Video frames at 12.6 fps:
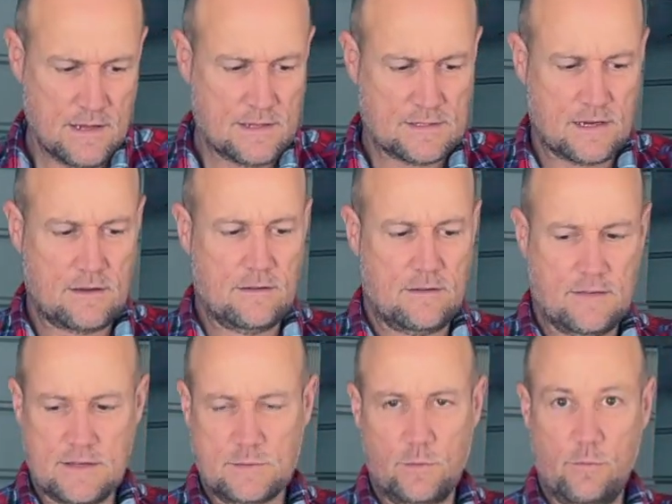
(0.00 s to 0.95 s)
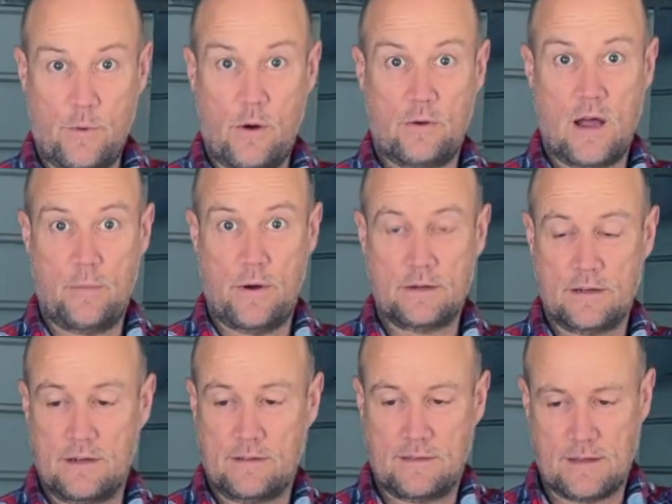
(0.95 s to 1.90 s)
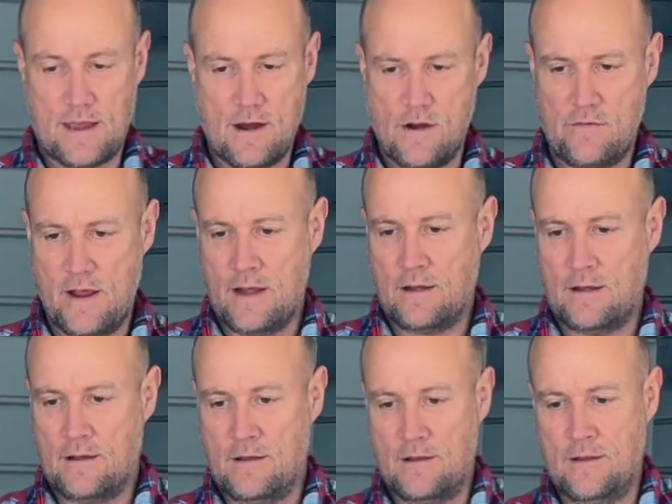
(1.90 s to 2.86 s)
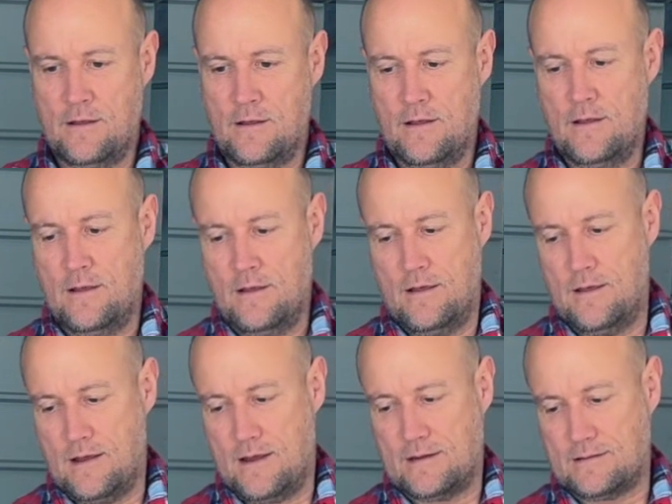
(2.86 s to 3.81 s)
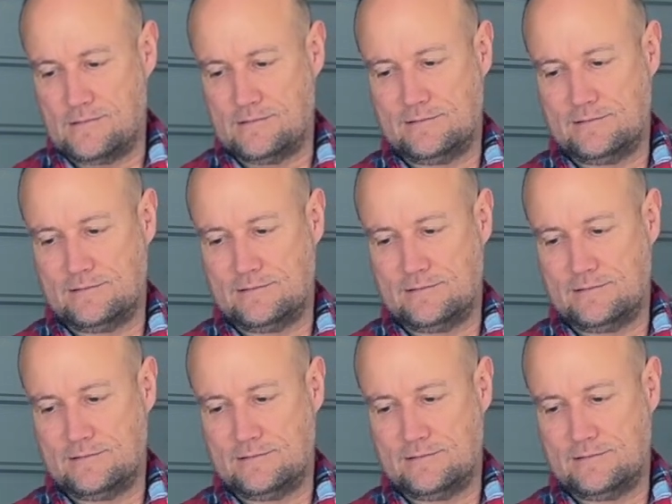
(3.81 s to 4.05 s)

So this will bolt up underneath the Caravan and